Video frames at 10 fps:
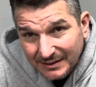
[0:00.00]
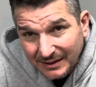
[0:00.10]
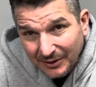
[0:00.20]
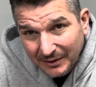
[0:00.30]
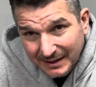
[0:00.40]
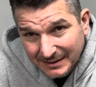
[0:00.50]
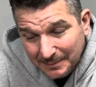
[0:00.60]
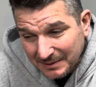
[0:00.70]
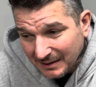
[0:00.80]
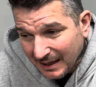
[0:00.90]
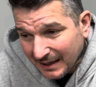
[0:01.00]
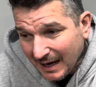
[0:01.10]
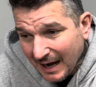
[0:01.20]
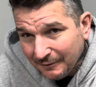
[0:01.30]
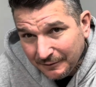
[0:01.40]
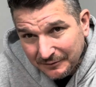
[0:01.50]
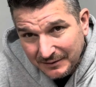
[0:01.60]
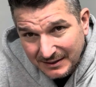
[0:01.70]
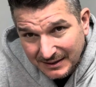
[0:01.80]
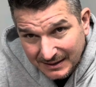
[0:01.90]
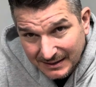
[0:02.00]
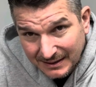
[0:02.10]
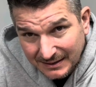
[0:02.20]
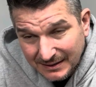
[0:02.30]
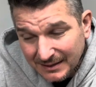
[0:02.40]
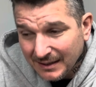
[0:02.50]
You know, it gets up to like high 50s, 60s.